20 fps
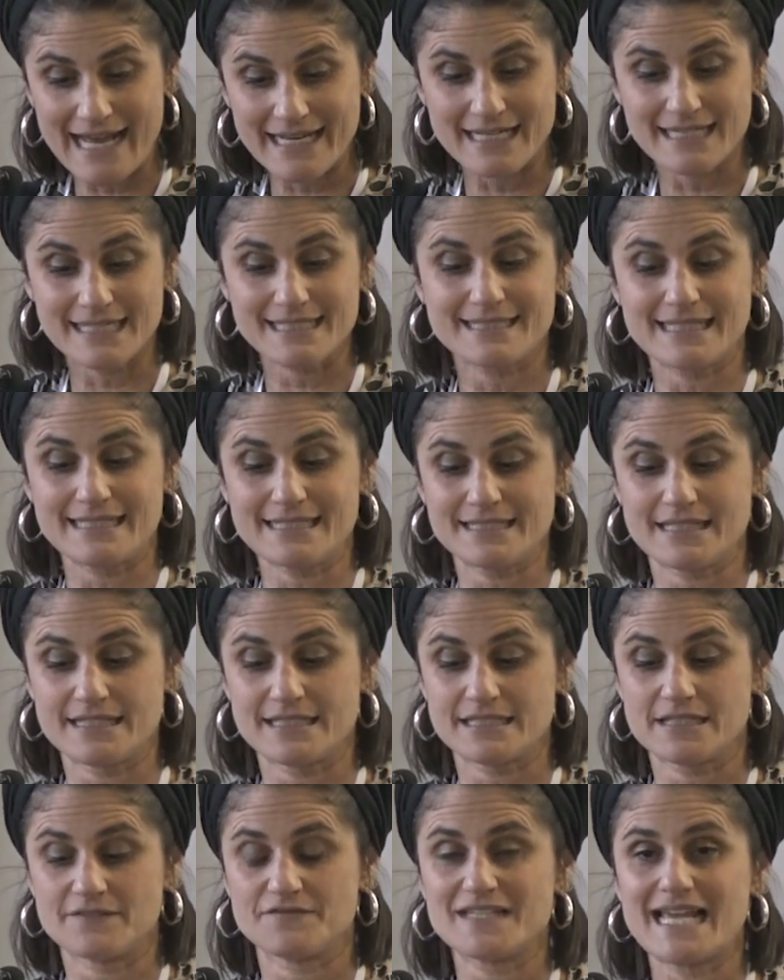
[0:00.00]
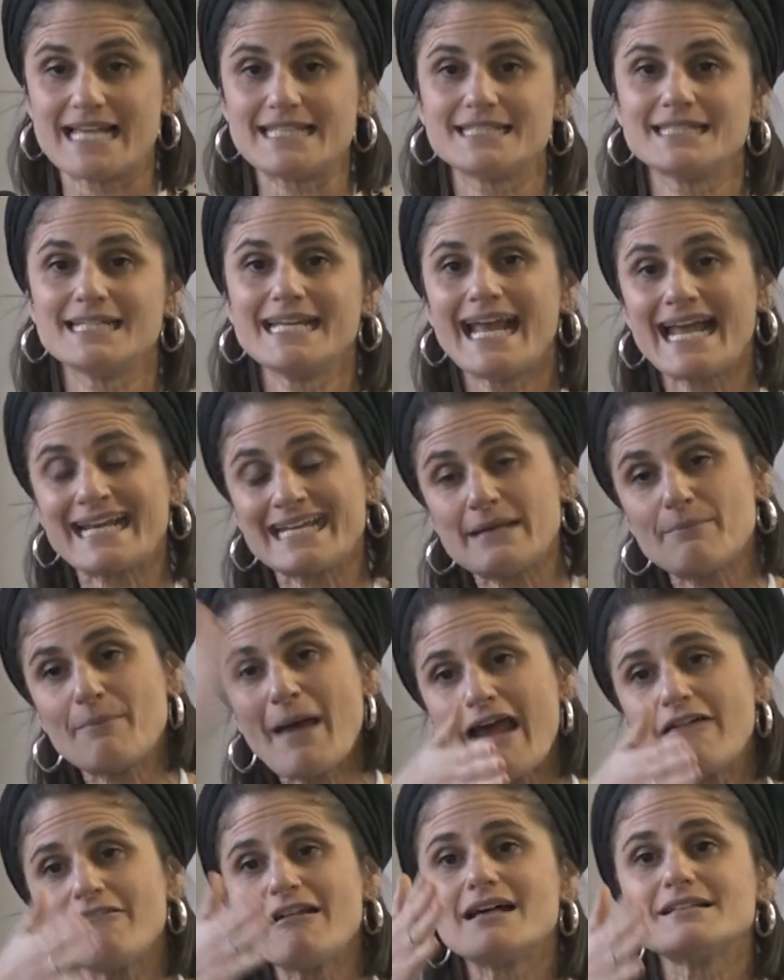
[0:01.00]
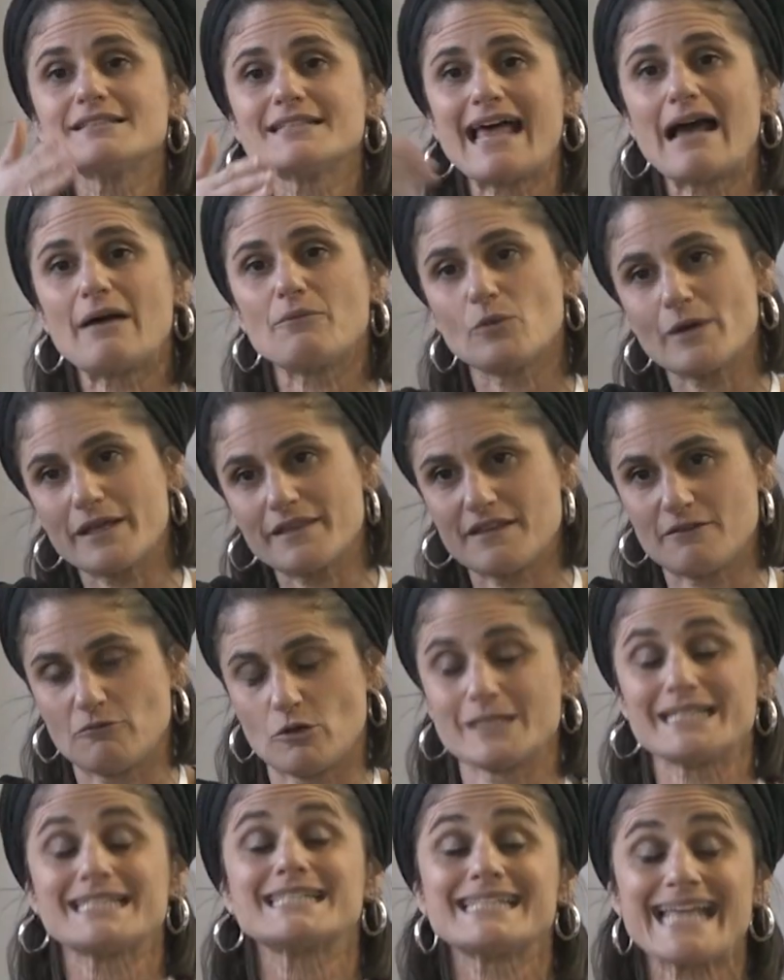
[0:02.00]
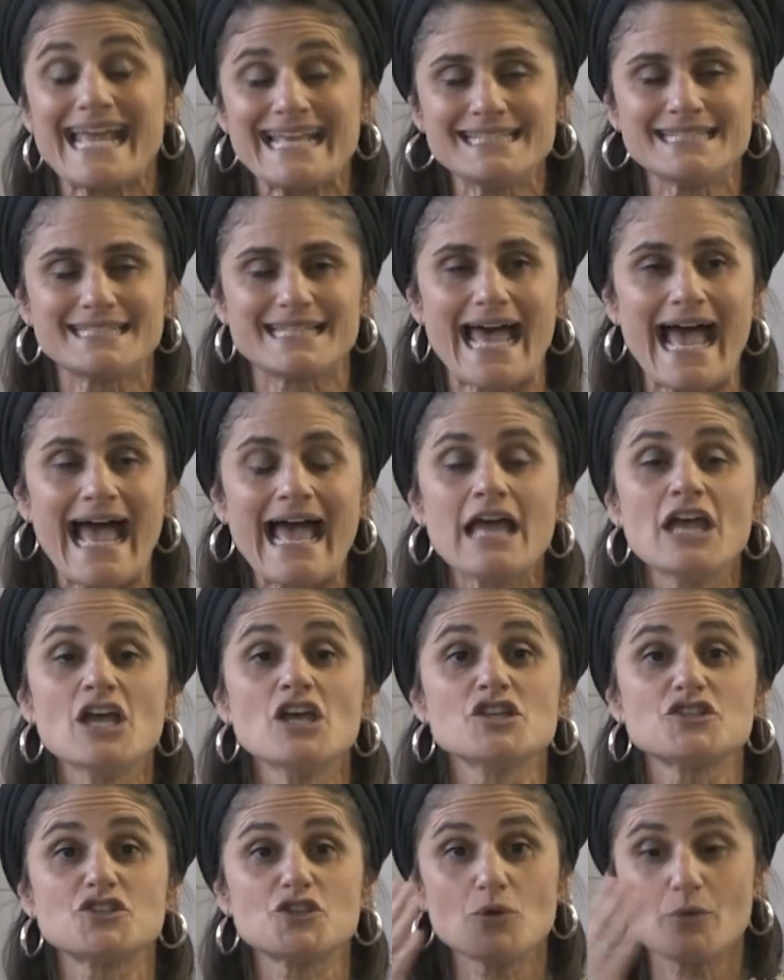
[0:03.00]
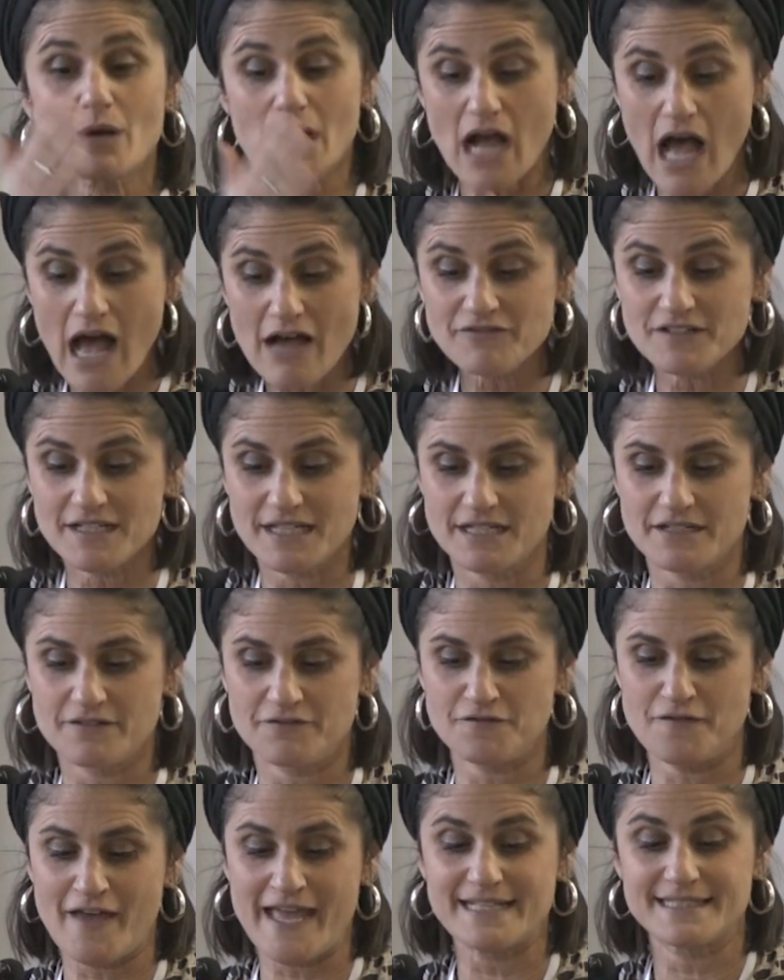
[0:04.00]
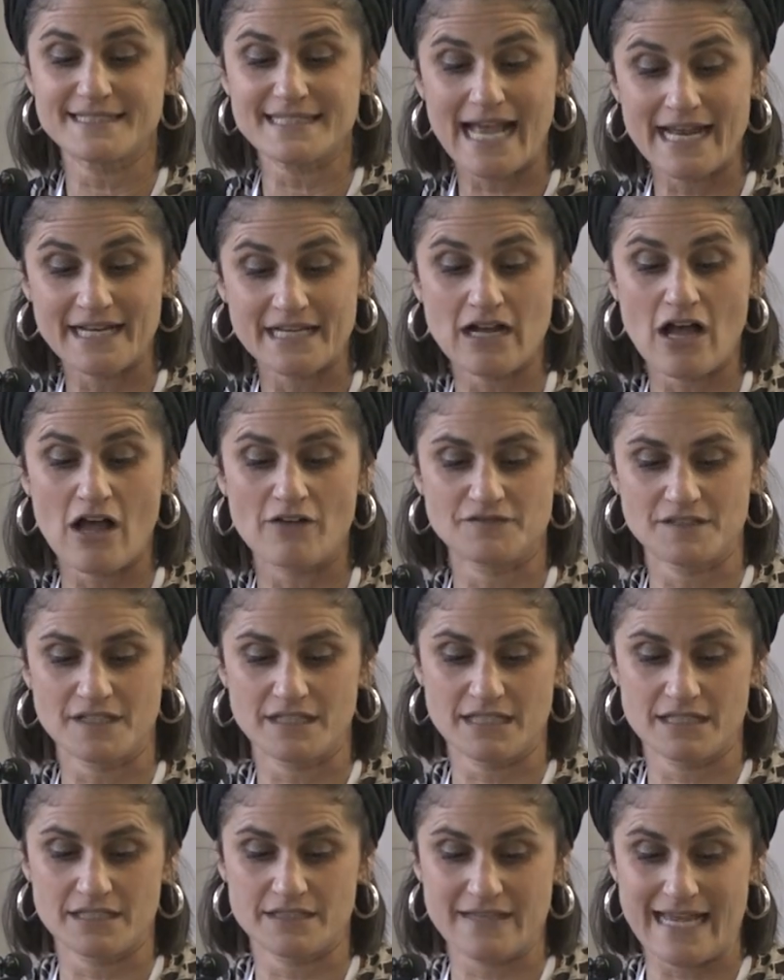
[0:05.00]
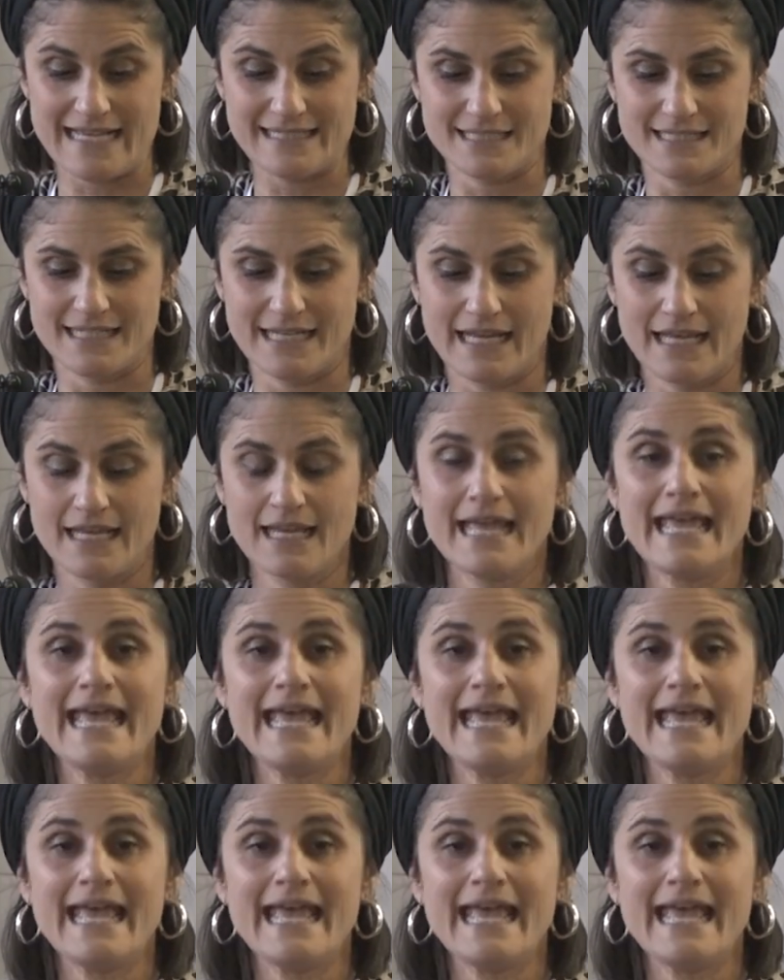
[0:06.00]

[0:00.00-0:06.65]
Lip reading: and an existence of destiny, and he parallels that with, or extends that to a covenant of fate and a covenant of destiny.